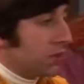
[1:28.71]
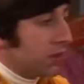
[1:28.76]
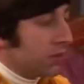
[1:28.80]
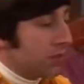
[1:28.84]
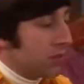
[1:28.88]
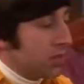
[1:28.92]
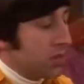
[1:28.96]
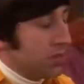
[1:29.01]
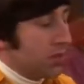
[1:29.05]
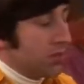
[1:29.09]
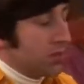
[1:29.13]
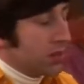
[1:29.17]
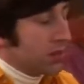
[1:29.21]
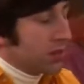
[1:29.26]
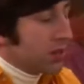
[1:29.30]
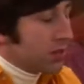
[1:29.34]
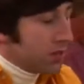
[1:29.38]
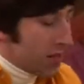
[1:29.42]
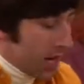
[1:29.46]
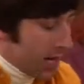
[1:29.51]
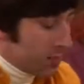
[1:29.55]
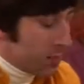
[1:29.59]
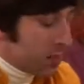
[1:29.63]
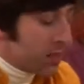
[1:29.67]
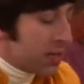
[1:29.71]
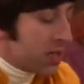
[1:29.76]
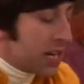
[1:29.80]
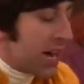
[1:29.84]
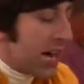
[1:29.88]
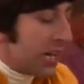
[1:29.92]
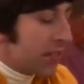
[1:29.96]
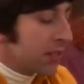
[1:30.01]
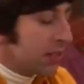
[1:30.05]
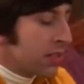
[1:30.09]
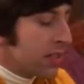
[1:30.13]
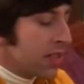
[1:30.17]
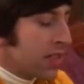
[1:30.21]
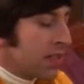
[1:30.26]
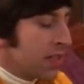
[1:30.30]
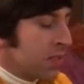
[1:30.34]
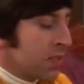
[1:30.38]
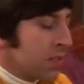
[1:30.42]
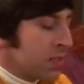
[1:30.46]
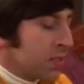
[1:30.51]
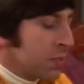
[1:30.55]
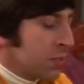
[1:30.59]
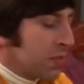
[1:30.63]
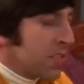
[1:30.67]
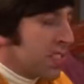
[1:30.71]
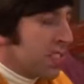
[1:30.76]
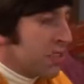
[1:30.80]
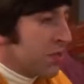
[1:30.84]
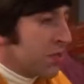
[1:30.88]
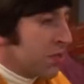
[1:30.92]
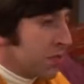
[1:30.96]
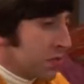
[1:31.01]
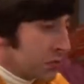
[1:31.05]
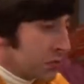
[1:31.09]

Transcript: doing the cyber nasty under the Bridge of